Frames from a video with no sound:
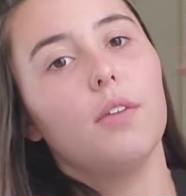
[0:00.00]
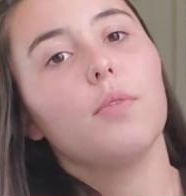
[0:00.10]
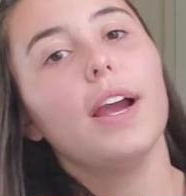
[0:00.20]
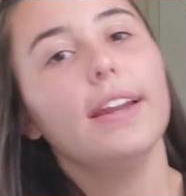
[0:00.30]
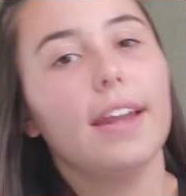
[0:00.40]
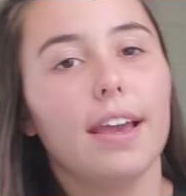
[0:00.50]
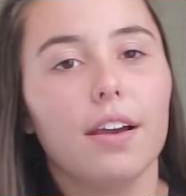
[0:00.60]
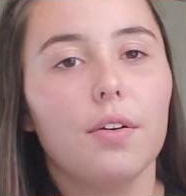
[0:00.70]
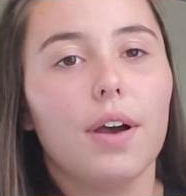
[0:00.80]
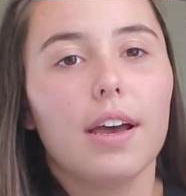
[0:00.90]
Right
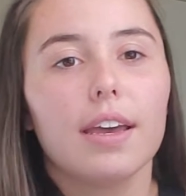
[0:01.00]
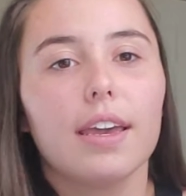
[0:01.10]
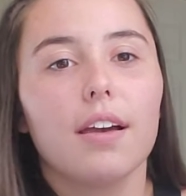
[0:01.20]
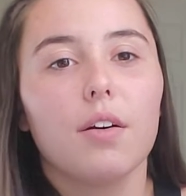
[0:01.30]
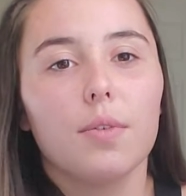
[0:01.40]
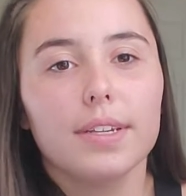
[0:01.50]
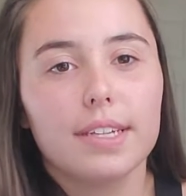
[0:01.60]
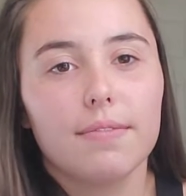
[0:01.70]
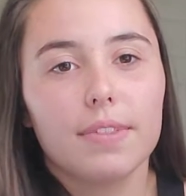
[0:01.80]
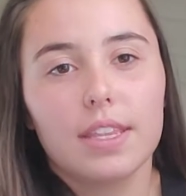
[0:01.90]
now, I always
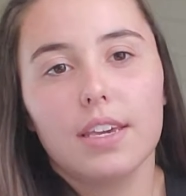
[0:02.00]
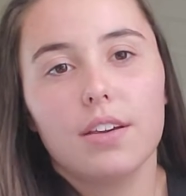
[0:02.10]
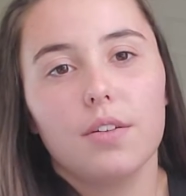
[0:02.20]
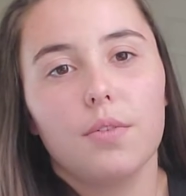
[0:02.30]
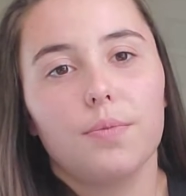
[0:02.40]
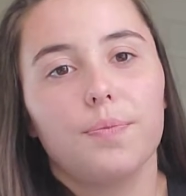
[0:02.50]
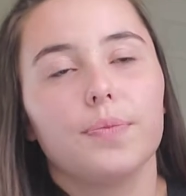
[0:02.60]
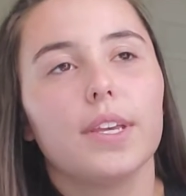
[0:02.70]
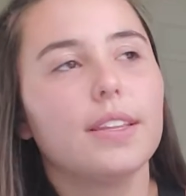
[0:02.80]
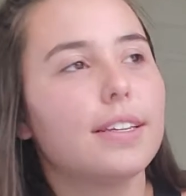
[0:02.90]
have Theo,
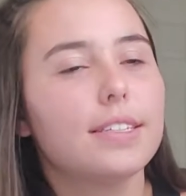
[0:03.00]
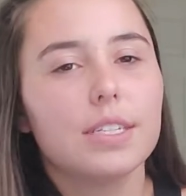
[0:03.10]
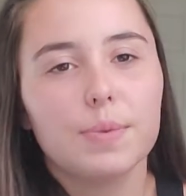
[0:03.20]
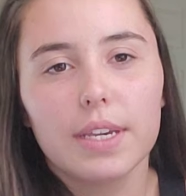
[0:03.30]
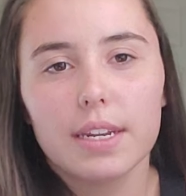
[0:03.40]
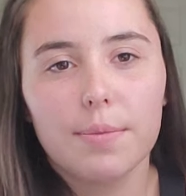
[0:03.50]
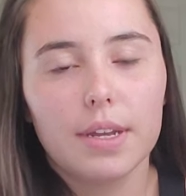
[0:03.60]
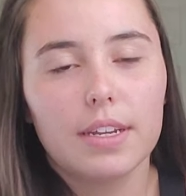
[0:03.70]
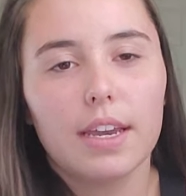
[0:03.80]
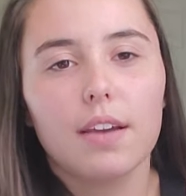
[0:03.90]
unless he's being
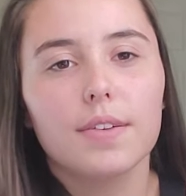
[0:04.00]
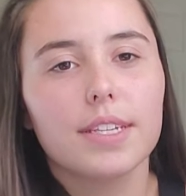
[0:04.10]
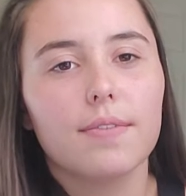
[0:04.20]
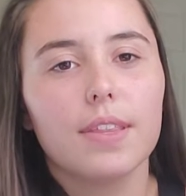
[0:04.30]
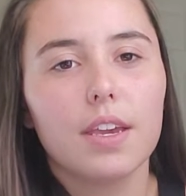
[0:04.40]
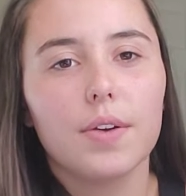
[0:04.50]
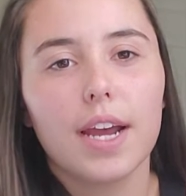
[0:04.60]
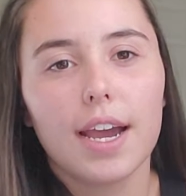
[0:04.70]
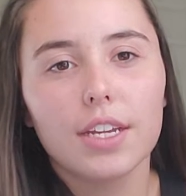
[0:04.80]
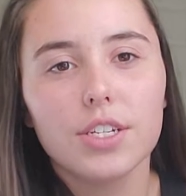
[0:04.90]
independent, I always have Theo in
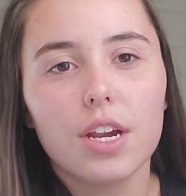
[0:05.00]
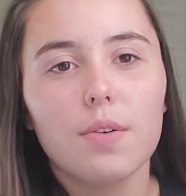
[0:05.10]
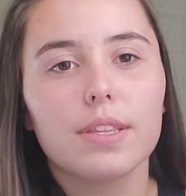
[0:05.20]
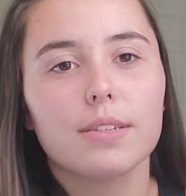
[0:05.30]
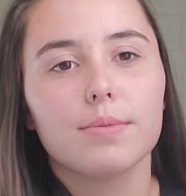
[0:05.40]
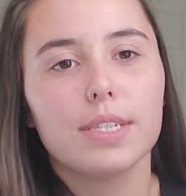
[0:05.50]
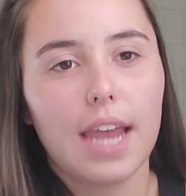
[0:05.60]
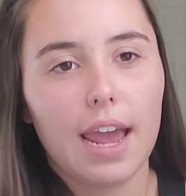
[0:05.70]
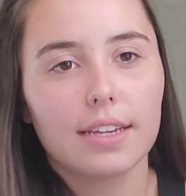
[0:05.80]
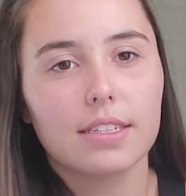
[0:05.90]
a high chair with some
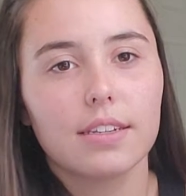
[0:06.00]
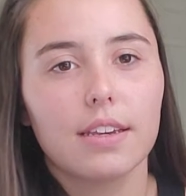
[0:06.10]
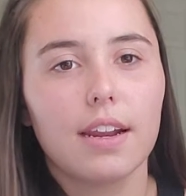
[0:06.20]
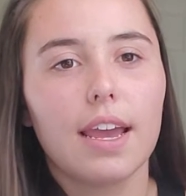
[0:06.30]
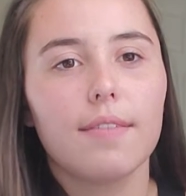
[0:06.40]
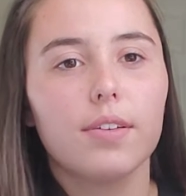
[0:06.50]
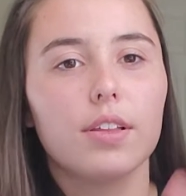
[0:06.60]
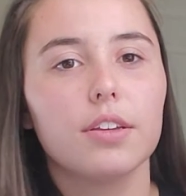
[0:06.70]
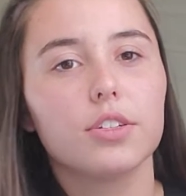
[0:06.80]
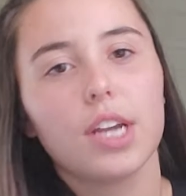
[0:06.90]
snacks, and I have a
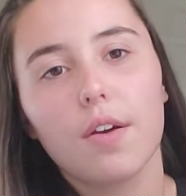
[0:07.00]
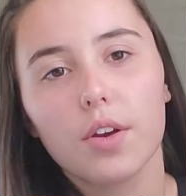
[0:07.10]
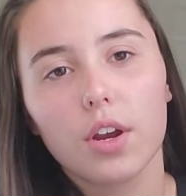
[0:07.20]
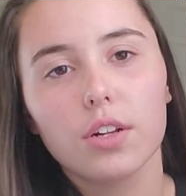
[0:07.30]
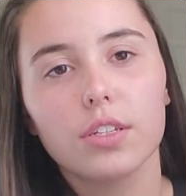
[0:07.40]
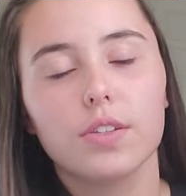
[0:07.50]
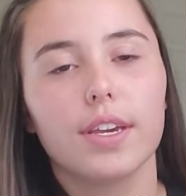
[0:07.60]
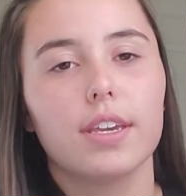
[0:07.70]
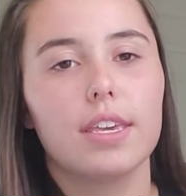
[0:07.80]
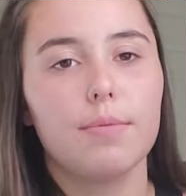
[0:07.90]
clear shower curtain so I
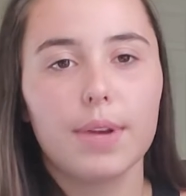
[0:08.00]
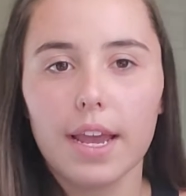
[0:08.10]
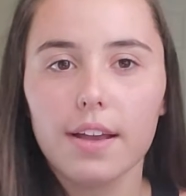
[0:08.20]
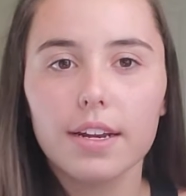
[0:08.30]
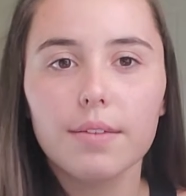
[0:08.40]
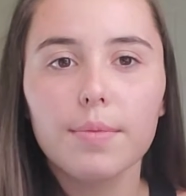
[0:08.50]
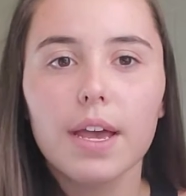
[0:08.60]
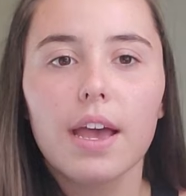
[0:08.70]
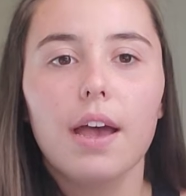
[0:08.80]
can keep an eye on him.